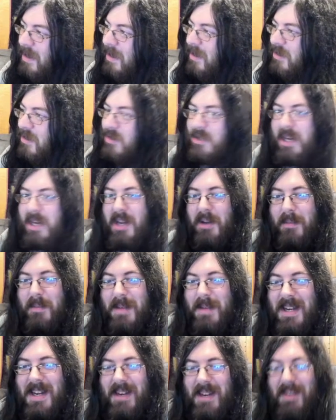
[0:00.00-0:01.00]

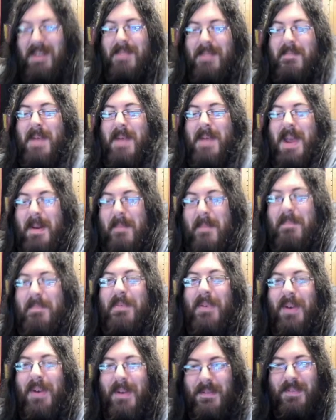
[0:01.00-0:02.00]
Gentlemen, it's been a
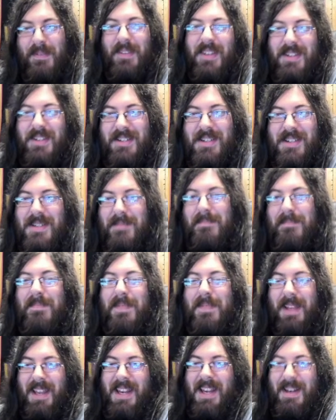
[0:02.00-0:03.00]
privilege to
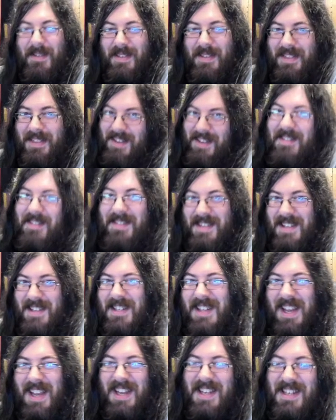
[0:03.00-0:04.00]
play with you
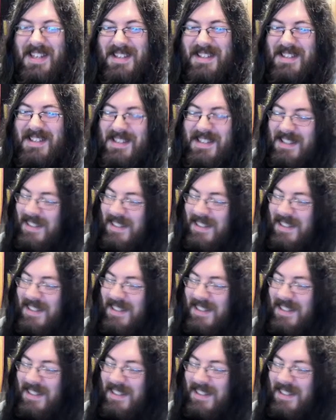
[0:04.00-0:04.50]
tonight.